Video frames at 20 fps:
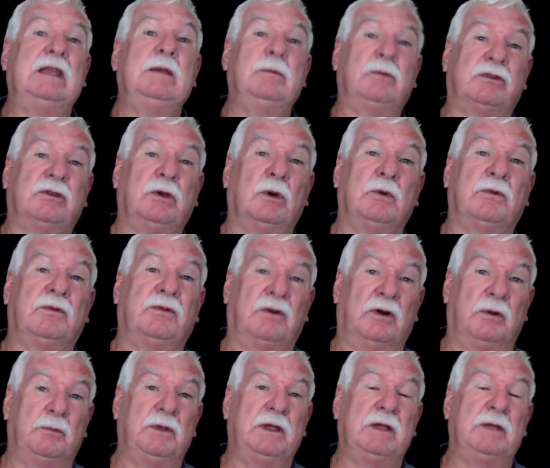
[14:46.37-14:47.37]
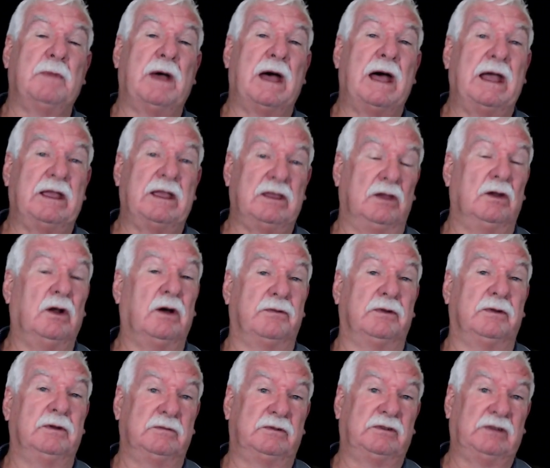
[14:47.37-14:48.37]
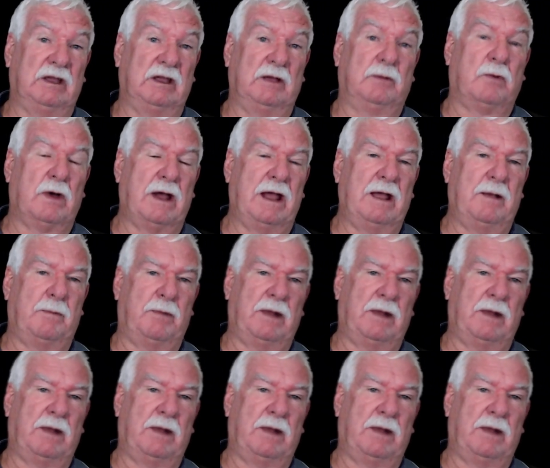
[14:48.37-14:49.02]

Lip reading: himself for a big mark, you can often see a way a